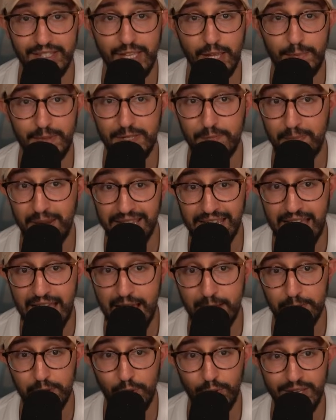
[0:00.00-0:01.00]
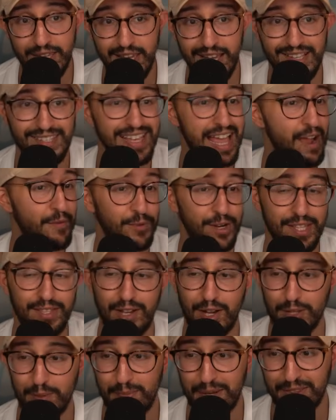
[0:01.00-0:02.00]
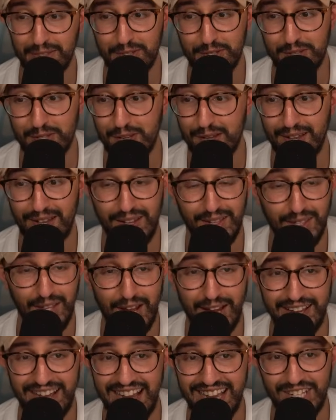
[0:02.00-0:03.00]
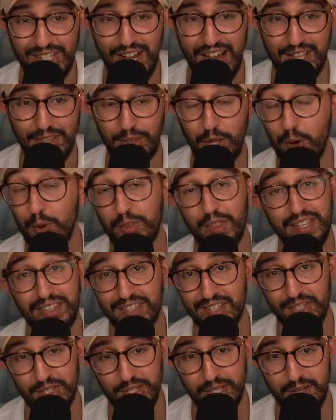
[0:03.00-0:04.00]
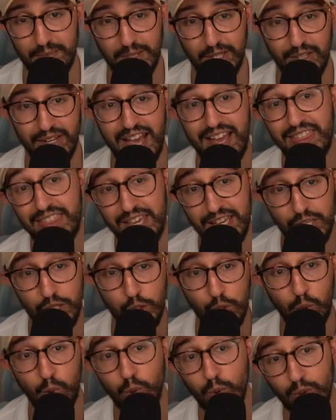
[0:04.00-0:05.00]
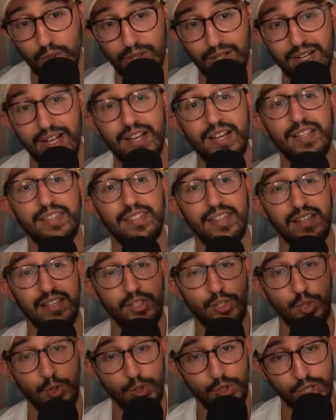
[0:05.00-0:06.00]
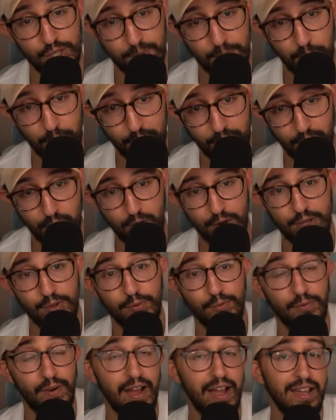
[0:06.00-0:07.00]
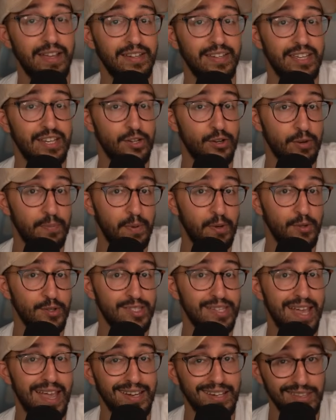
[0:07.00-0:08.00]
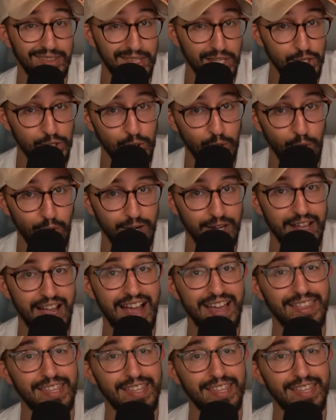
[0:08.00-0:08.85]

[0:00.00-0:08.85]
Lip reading: Next up is Mega Absol EX. I've already talked about this a lot. I don't think this is going to be good. I think it's cool to choose a supporter card you find in your opponent's hand and discard it.